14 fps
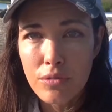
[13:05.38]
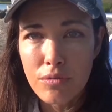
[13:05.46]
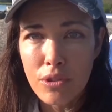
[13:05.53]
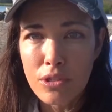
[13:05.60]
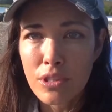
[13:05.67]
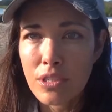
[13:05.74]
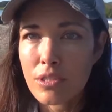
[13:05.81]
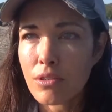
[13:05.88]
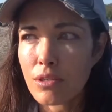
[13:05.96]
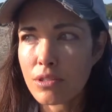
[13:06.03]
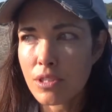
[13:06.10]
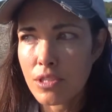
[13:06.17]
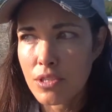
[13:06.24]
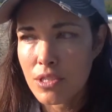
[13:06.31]
wrong. They did all
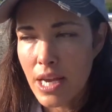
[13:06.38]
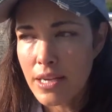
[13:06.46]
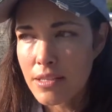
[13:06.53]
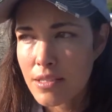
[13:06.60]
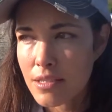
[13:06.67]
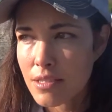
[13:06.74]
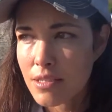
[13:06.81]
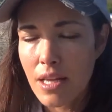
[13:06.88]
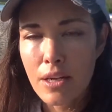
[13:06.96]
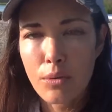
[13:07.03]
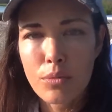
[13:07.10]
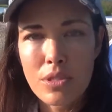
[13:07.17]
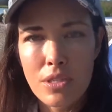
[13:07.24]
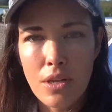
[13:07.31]
these tests and it
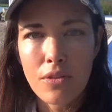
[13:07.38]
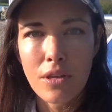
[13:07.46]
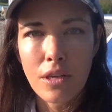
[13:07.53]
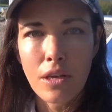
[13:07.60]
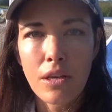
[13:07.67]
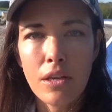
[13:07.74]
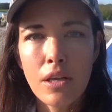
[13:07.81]
was nothing.